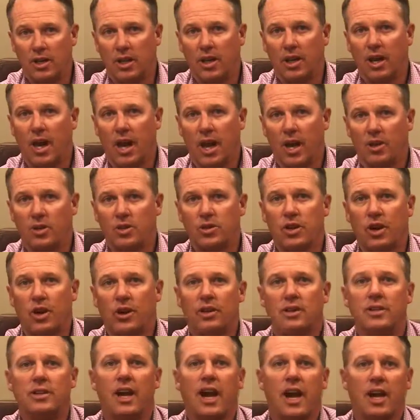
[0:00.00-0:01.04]
accounts are
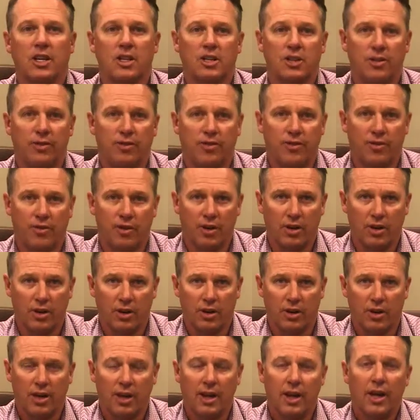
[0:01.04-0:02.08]

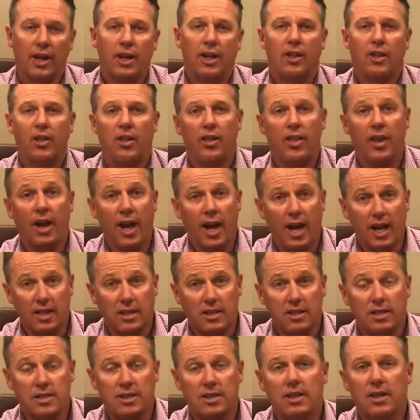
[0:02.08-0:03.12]
tax-deferred.
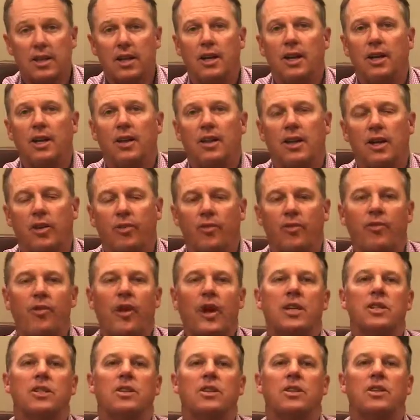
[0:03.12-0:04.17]
Thus, the
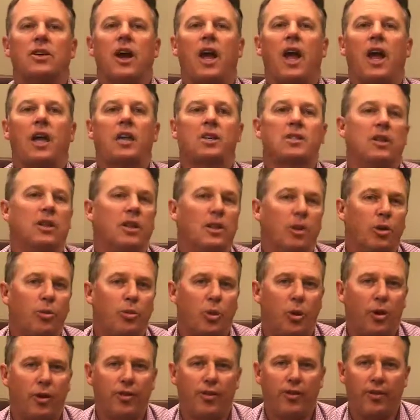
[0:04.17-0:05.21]
investor has a little
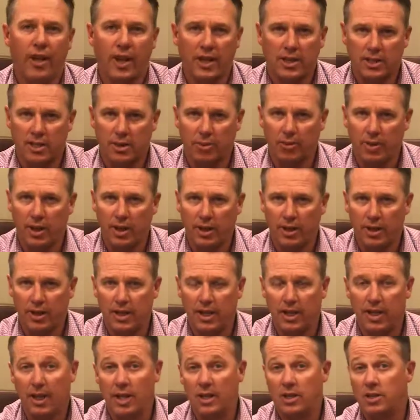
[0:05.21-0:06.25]
more
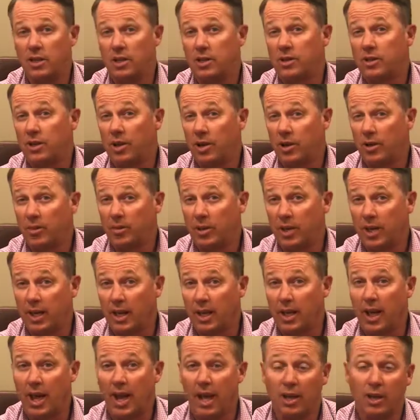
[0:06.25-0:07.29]
flexibility in
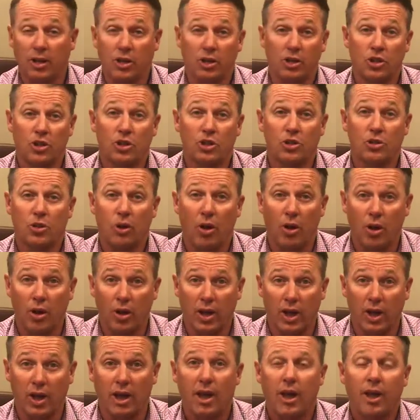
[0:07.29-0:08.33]
determining and
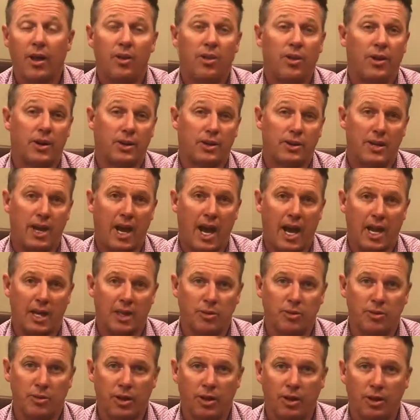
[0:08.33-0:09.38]
controlling their tax
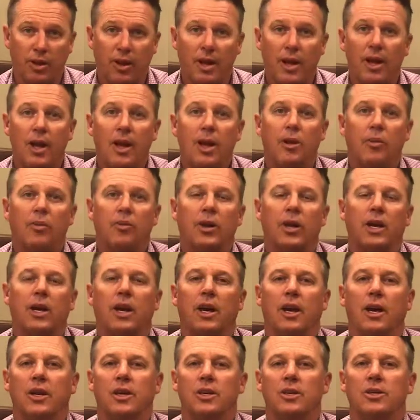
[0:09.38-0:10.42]
bill
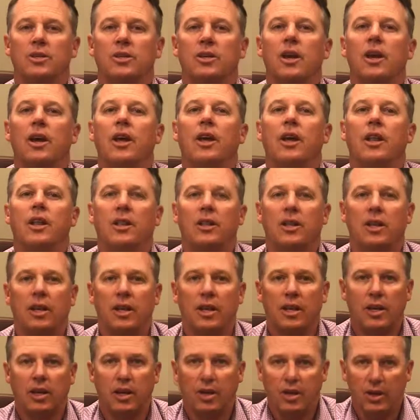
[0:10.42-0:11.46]
because
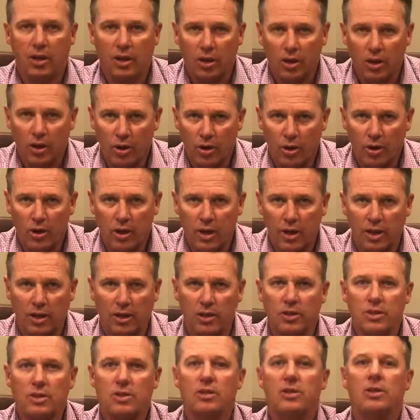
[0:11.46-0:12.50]
the
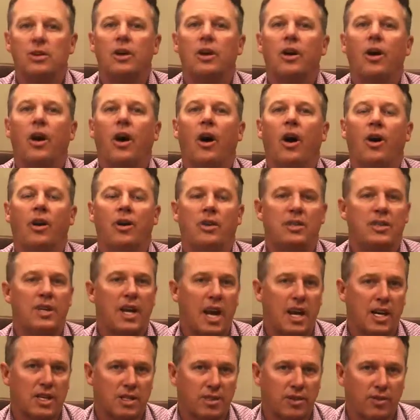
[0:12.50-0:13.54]
earnings are
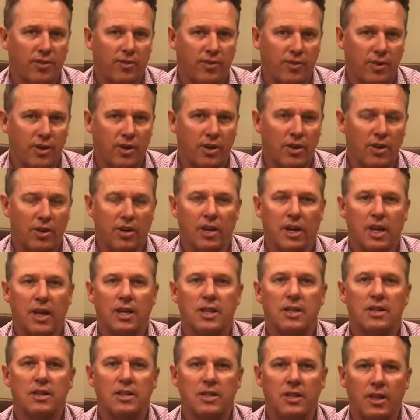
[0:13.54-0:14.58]
tax deferred
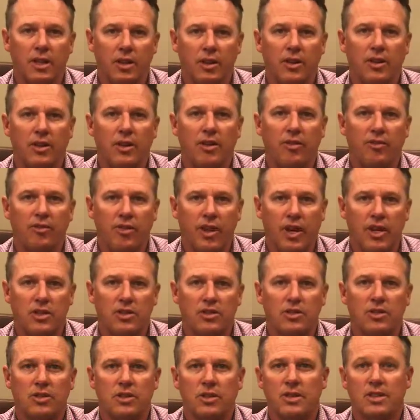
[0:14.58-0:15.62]
until the
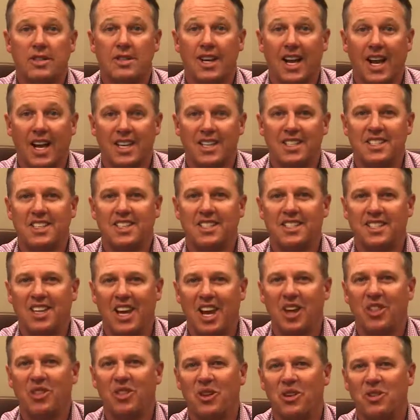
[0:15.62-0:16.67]
investor decides to
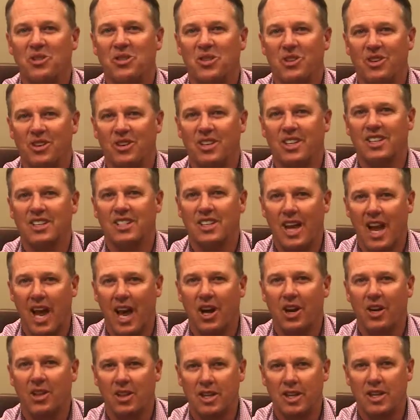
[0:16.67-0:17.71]
take those earnings
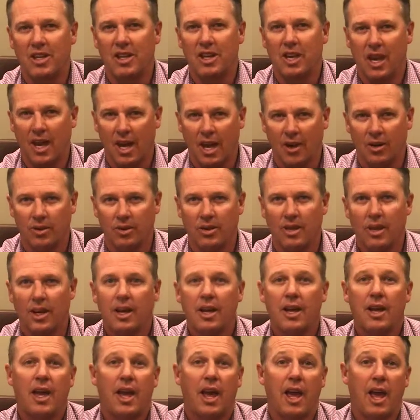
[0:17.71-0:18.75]
out of the account
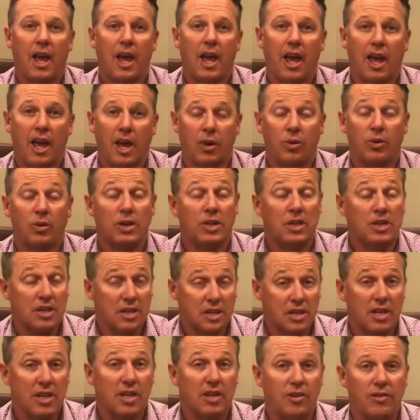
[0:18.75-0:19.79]
and
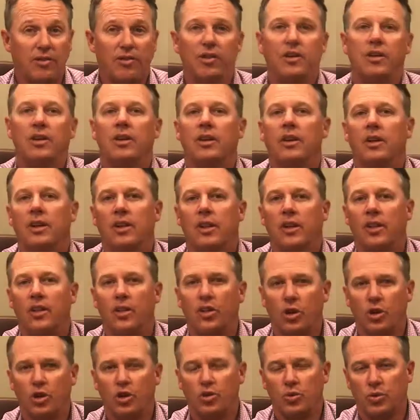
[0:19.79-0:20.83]
receive
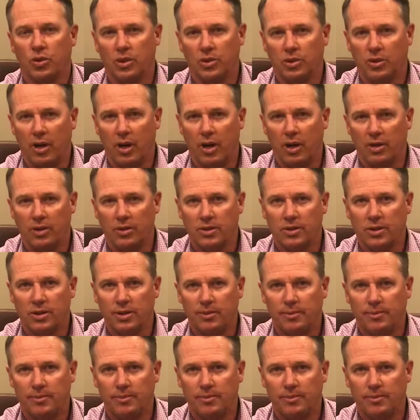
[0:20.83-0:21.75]
those withdrawals.